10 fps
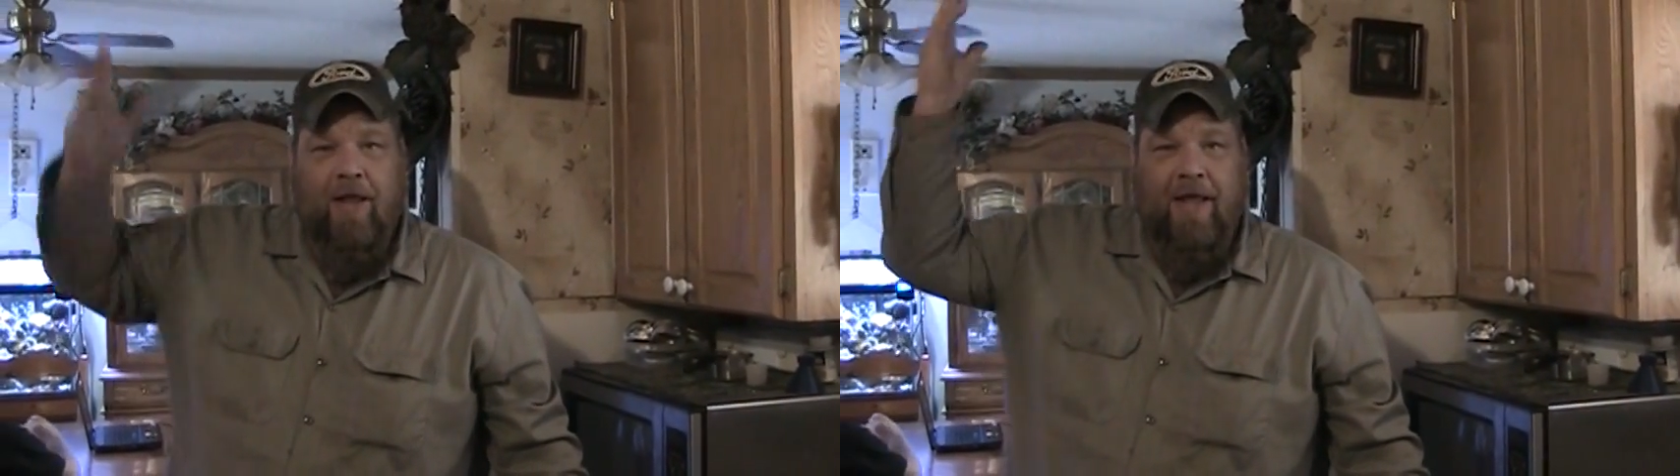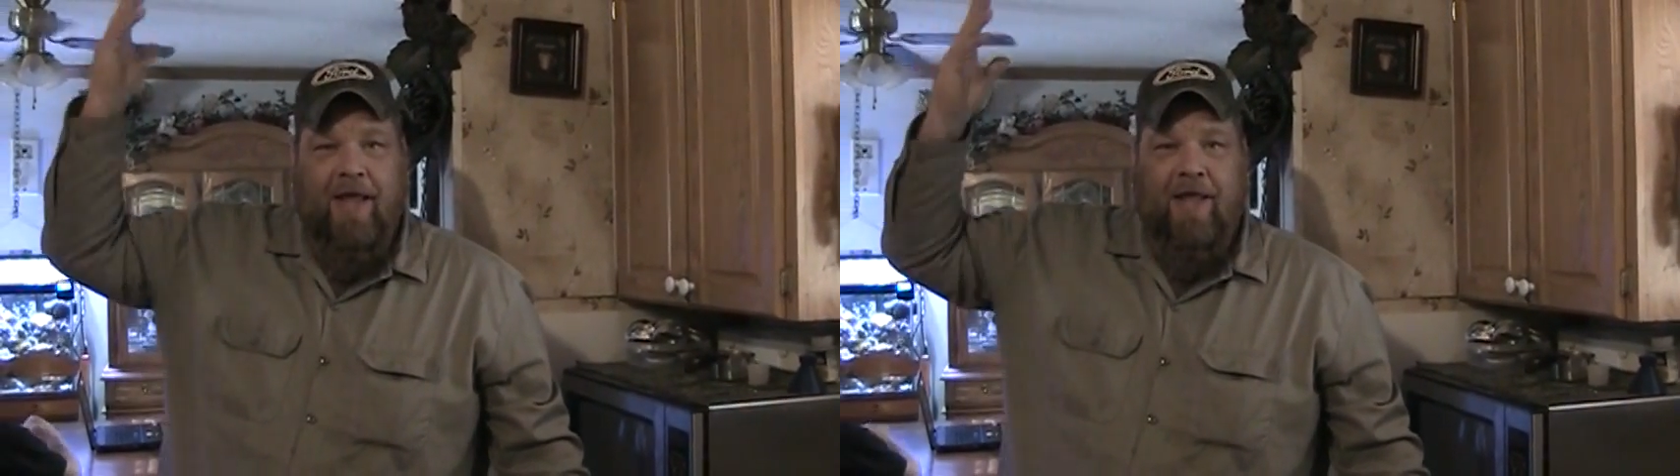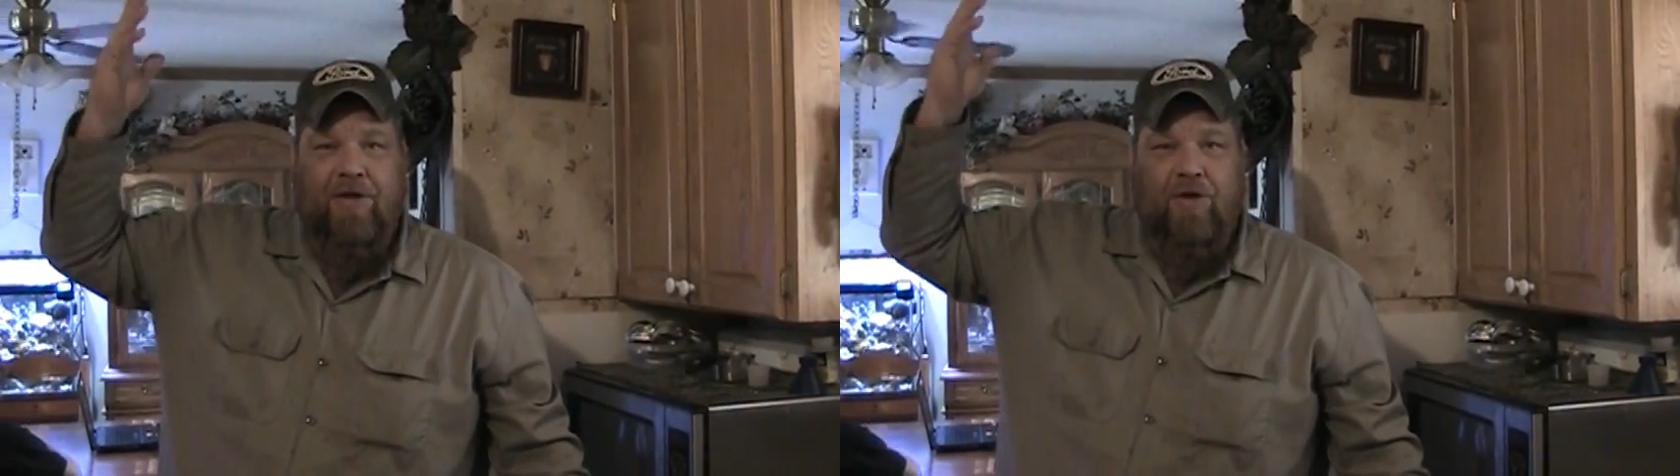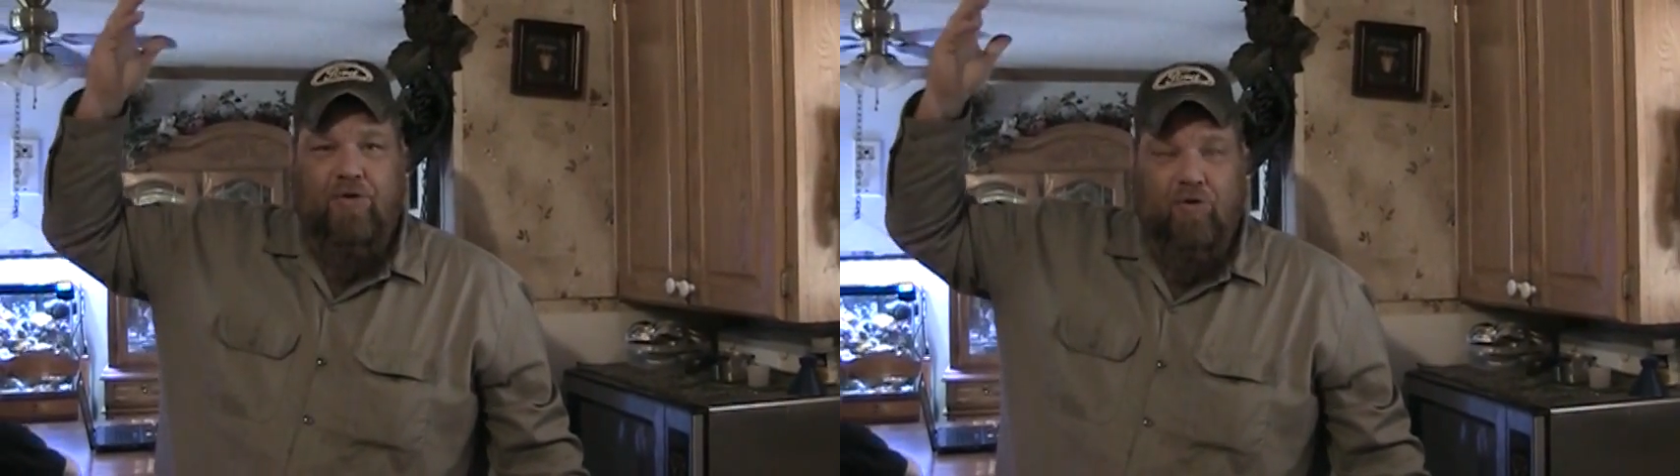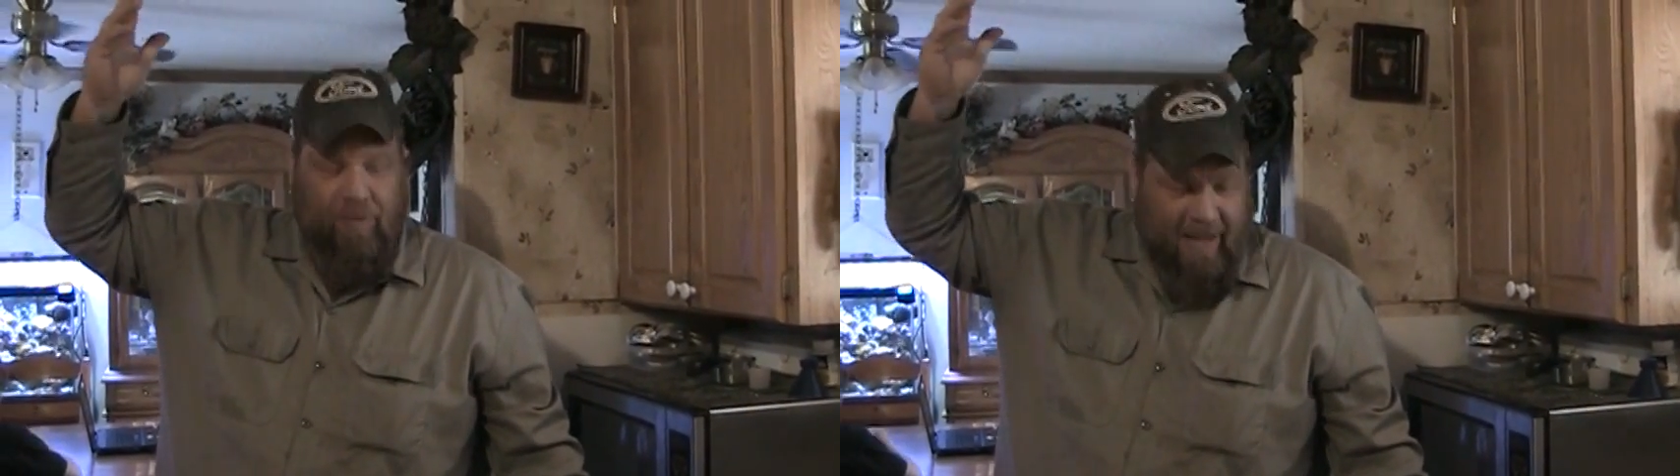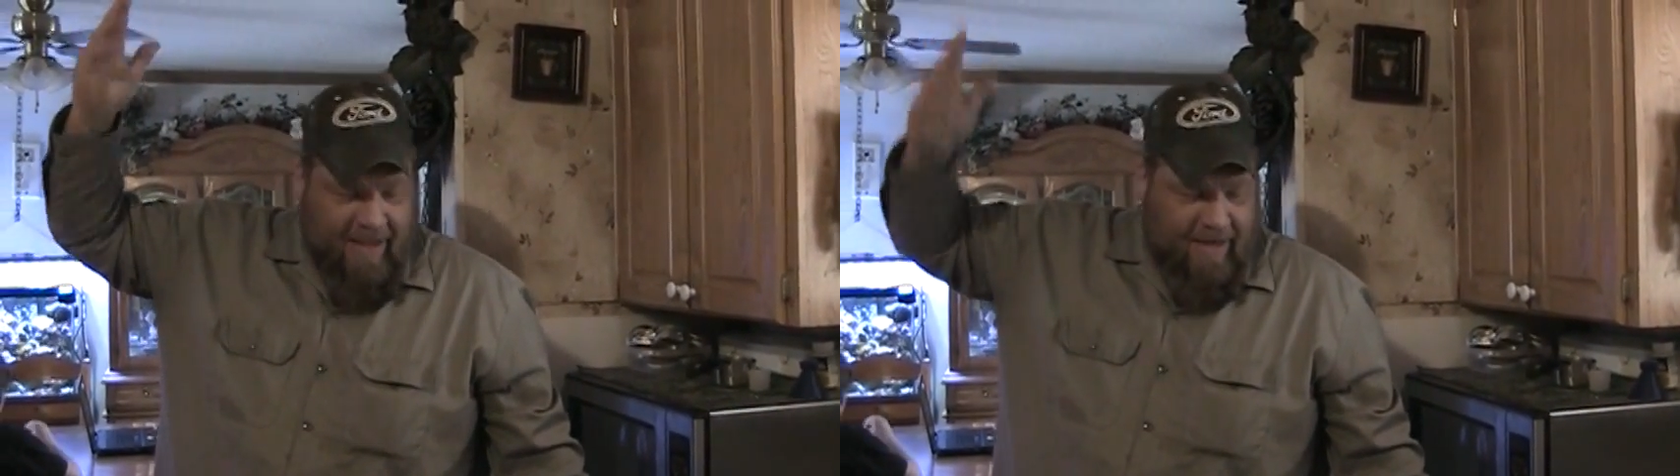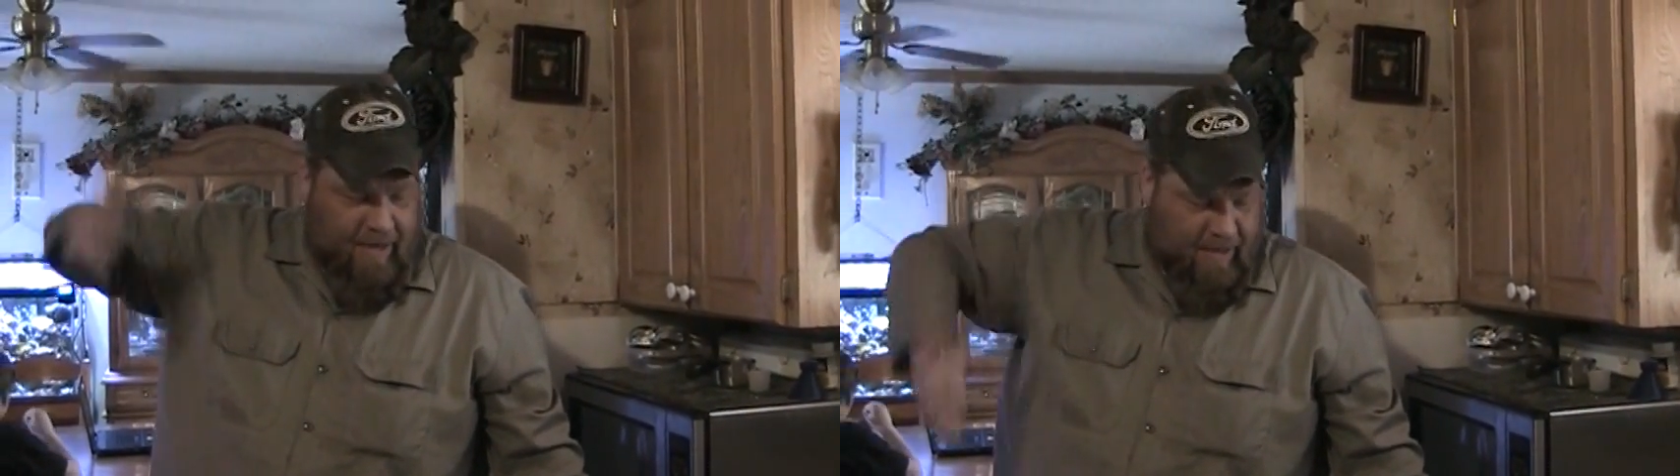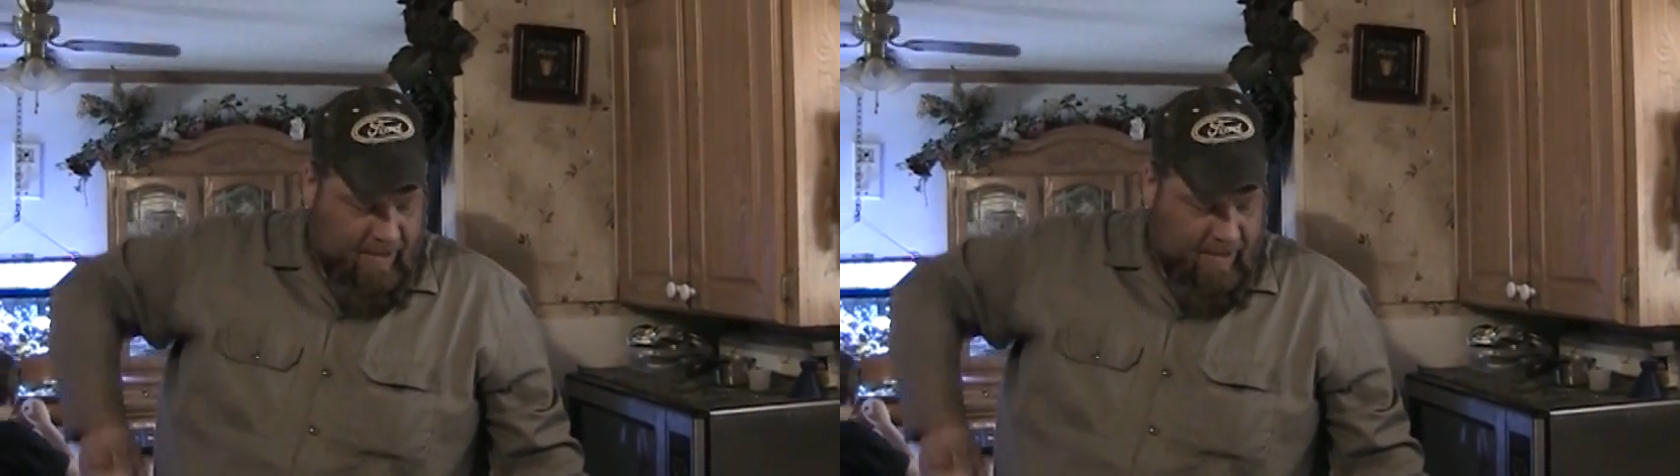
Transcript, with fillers: in YouTube land.